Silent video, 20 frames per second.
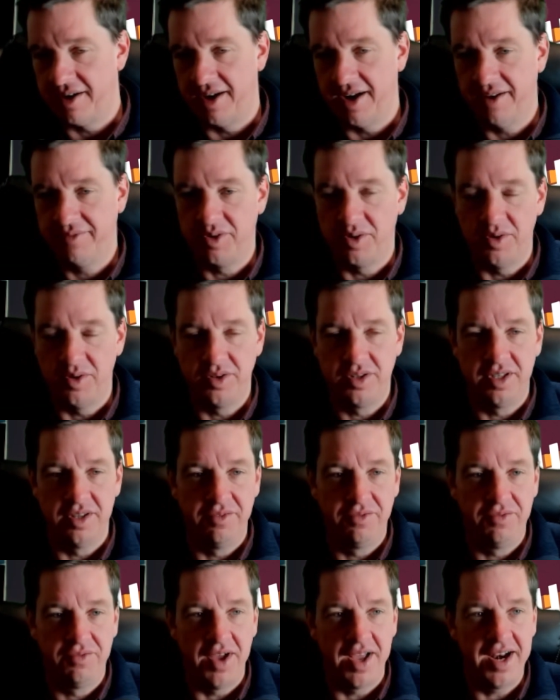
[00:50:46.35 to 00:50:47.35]
I'd
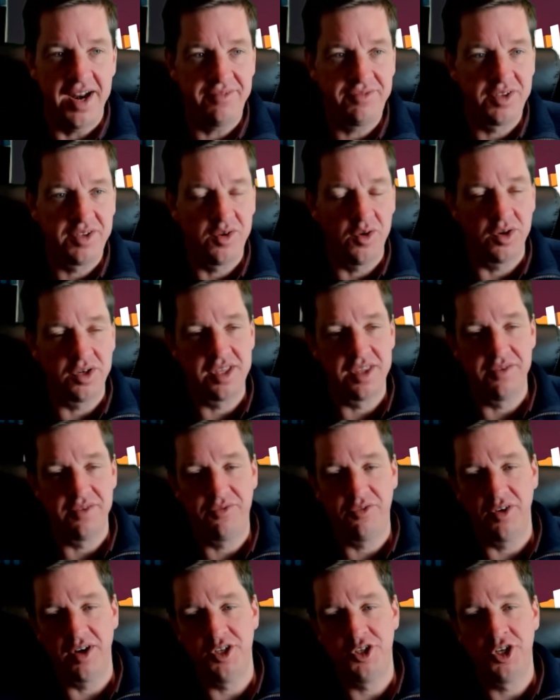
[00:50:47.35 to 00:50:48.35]
have to go to the
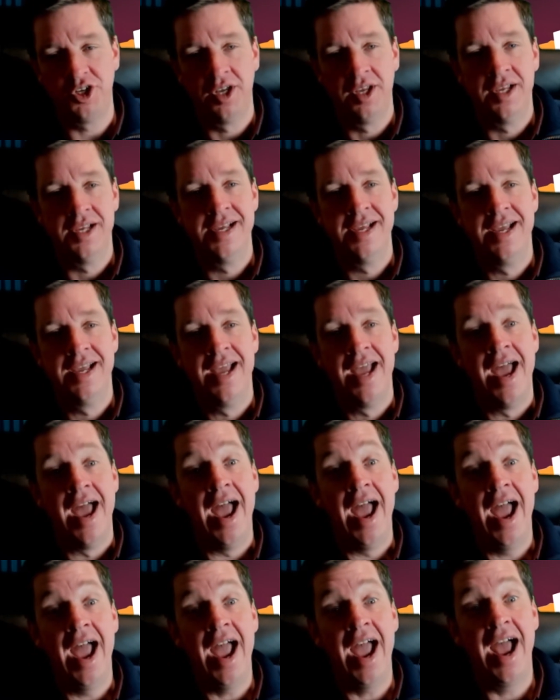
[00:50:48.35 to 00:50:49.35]
fridge
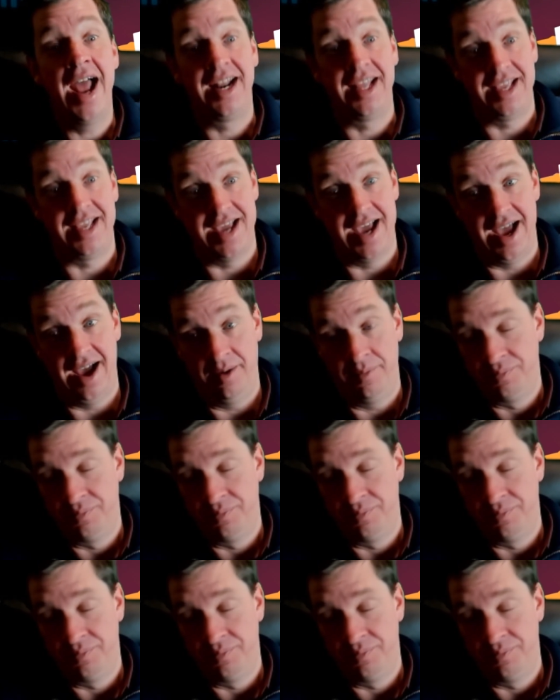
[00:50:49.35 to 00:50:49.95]
anyhow.